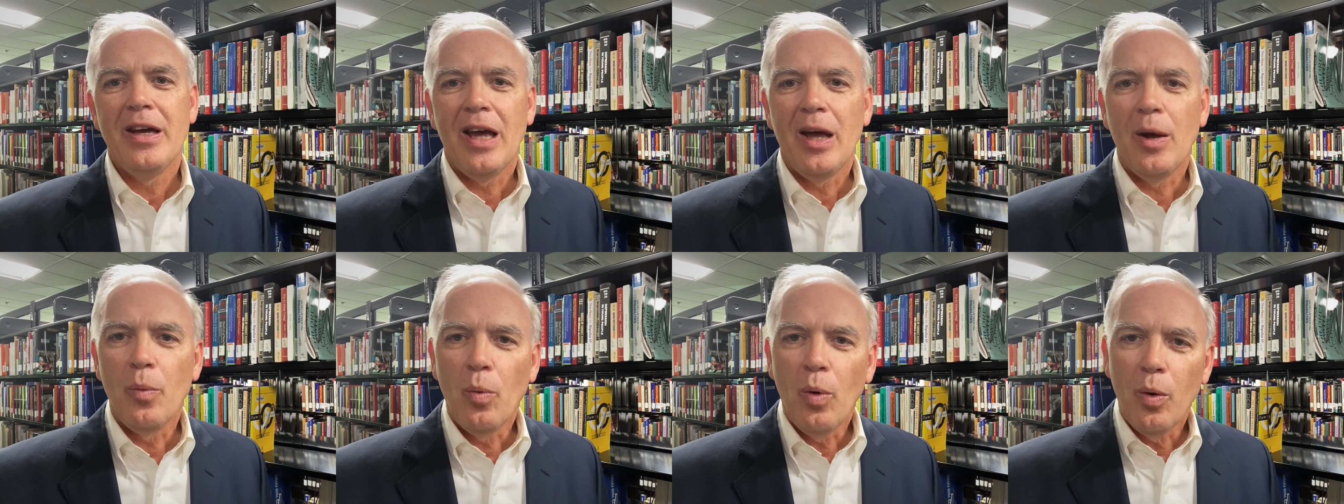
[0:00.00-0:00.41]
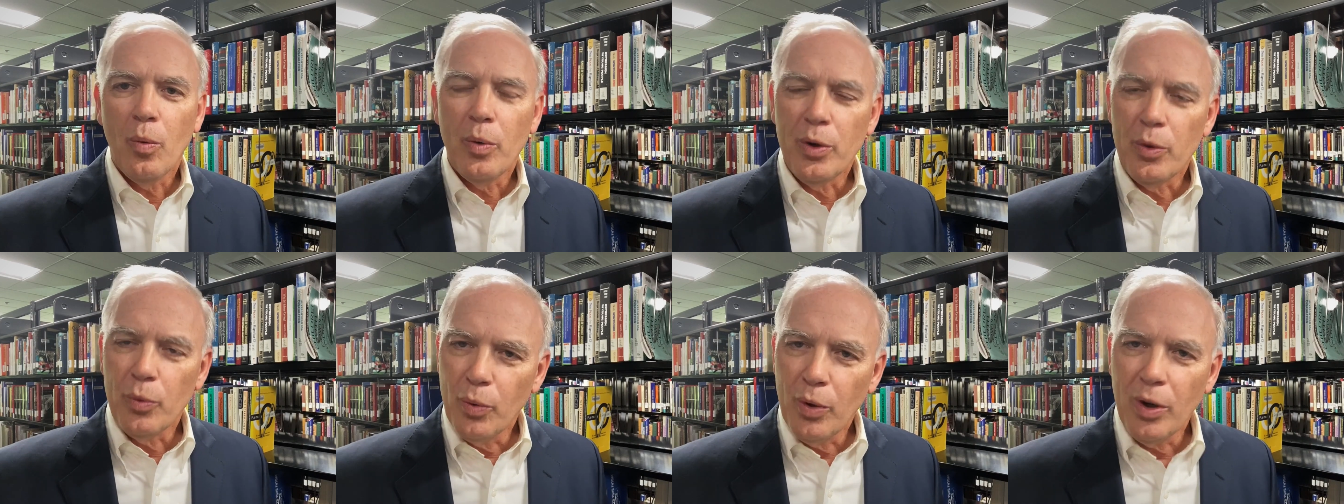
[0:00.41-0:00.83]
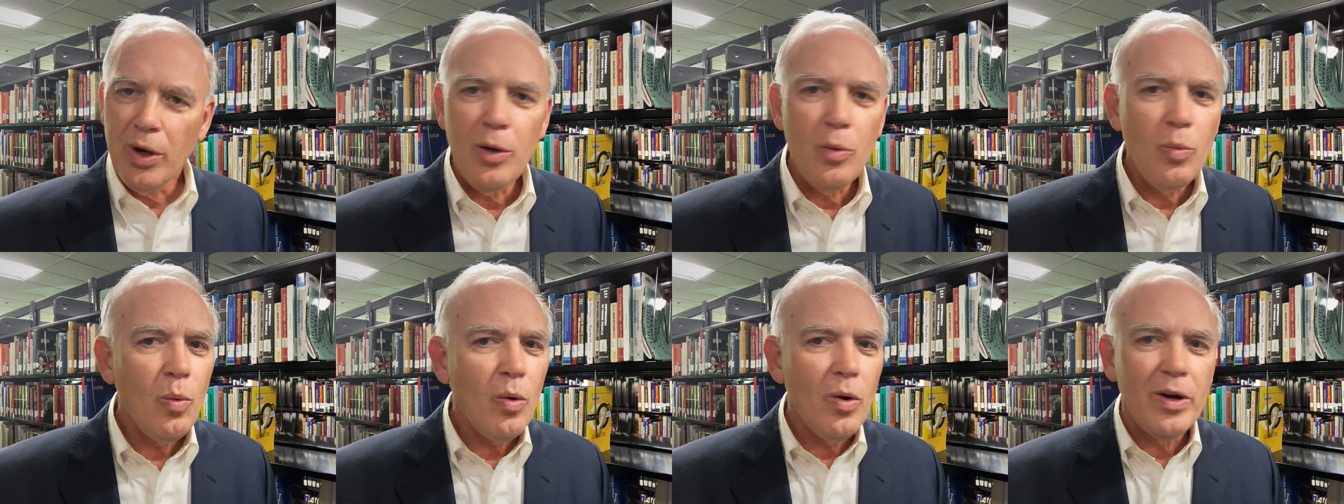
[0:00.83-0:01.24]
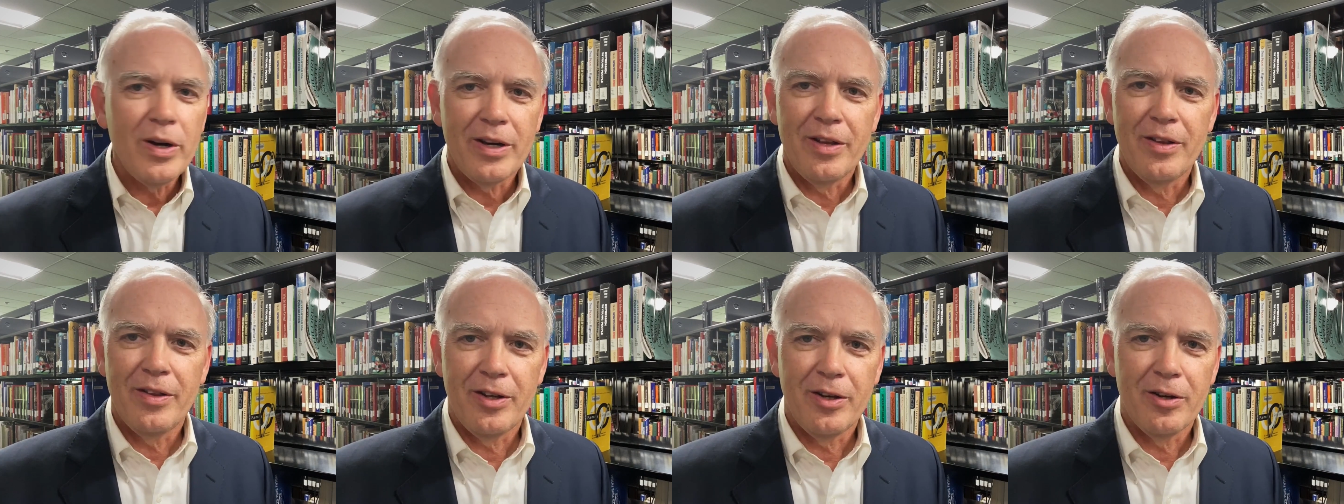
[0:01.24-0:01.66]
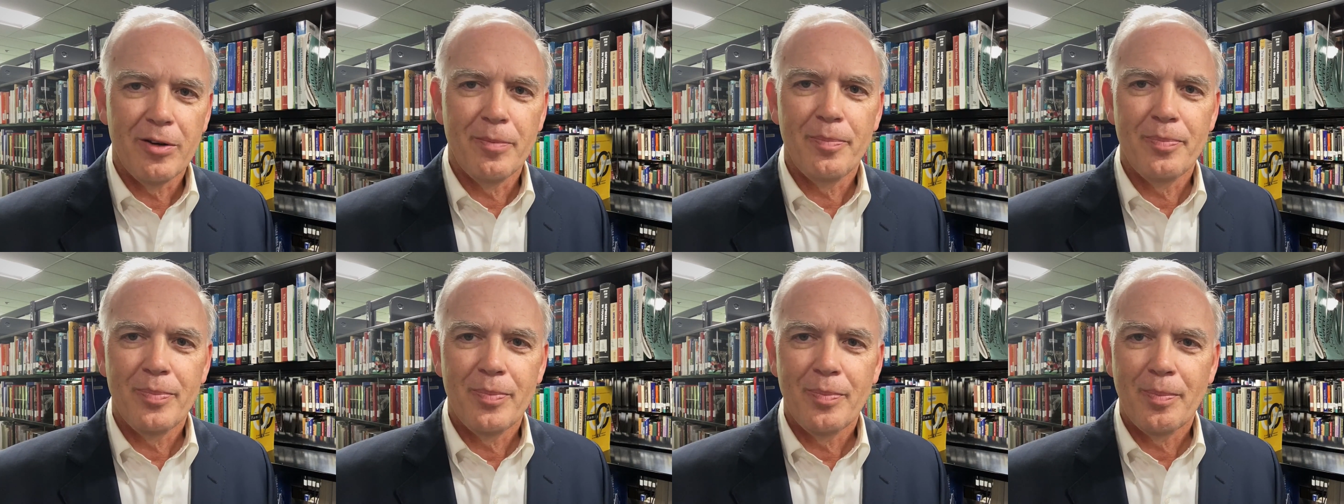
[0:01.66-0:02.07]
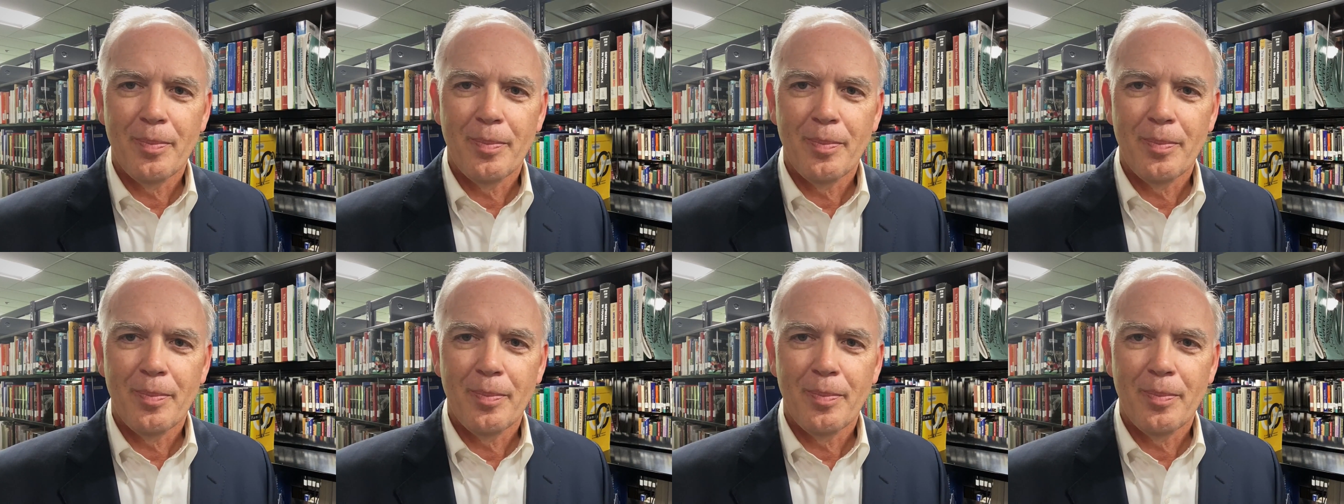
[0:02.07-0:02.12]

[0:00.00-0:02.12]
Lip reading: And what we really want in them